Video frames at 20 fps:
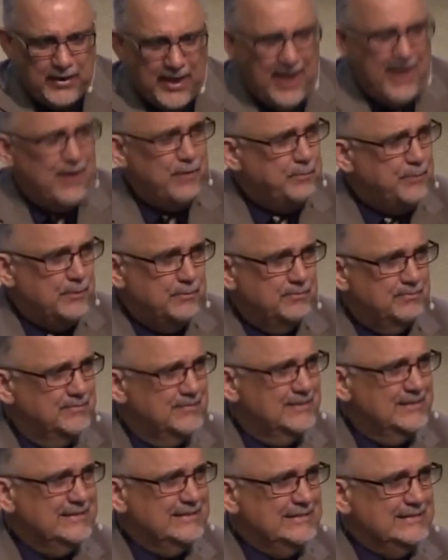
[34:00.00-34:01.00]
how to help them.
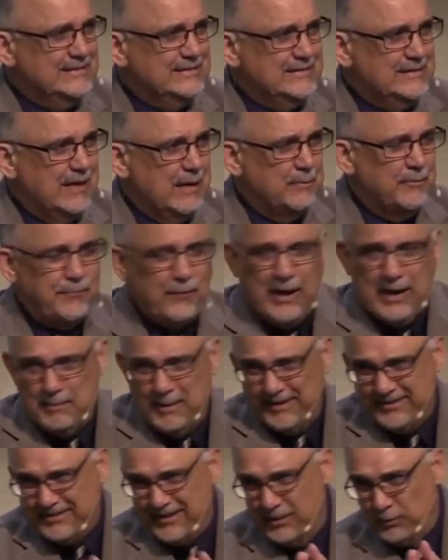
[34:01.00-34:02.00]
I'm afraid I
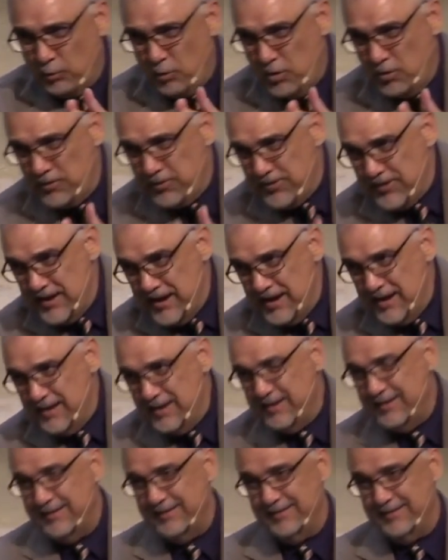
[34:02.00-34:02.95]
might say the wrong thing.